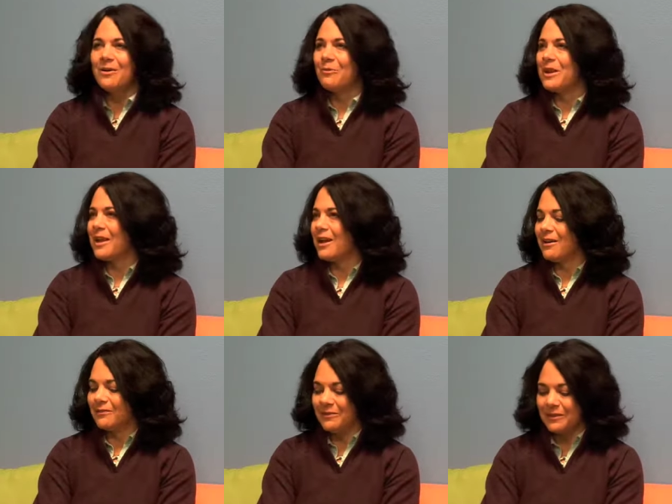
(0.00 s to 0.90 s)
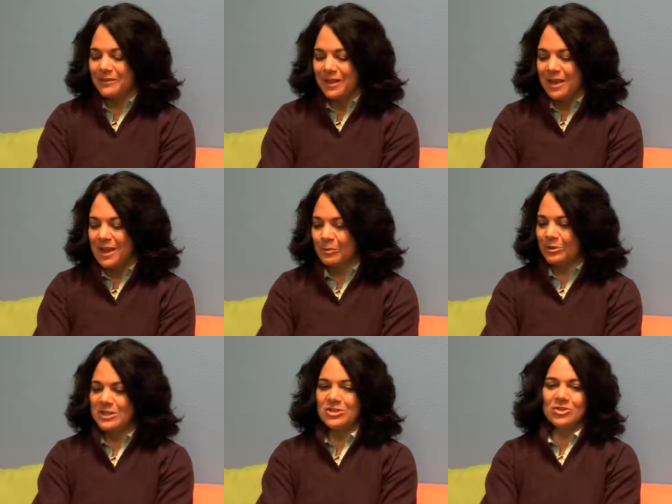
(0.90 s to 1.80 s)
we have able
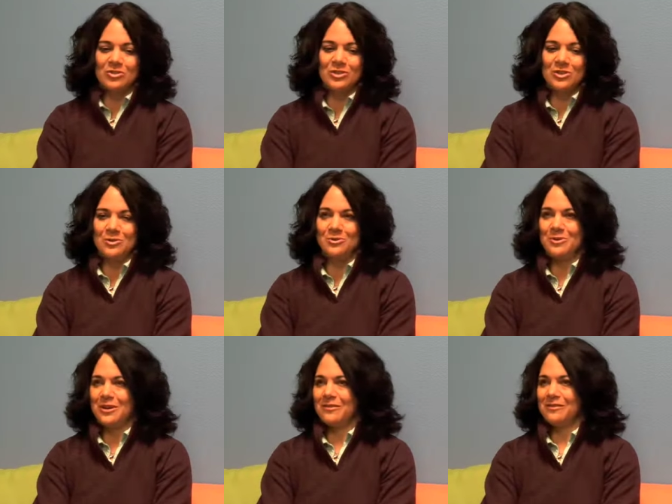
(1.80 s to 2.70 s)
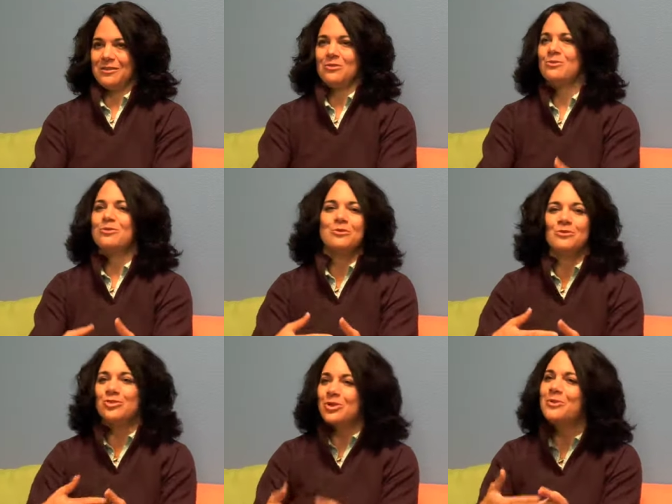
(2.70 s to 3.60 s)
teachers who, have, who
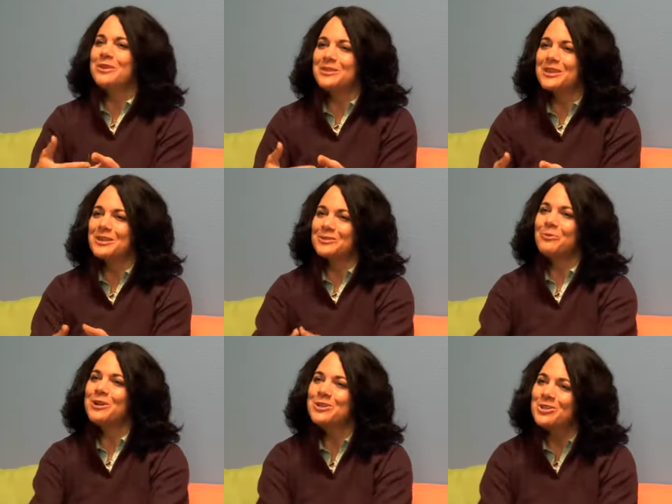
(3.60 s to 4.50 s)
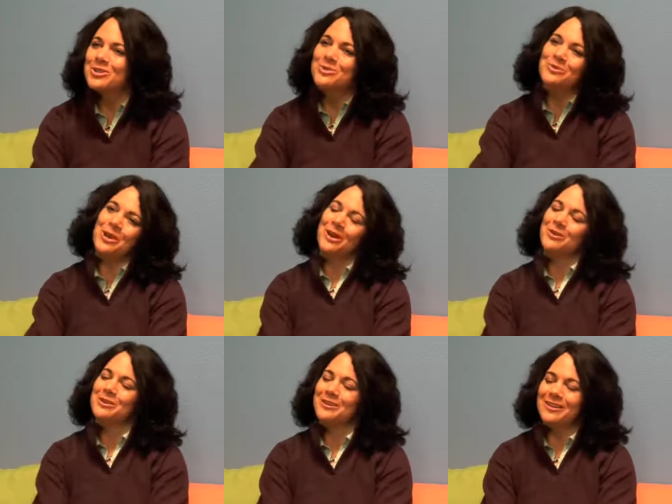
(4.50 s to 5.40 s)
who show these kids what to do, how
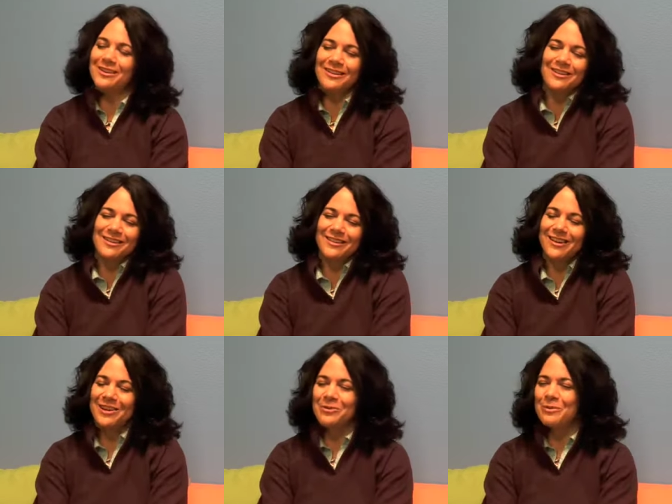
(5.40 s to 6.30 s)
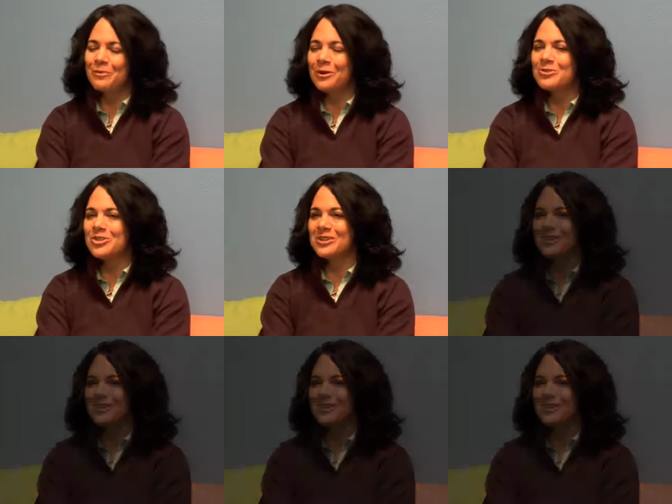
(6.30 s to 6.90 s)
to how to approach it.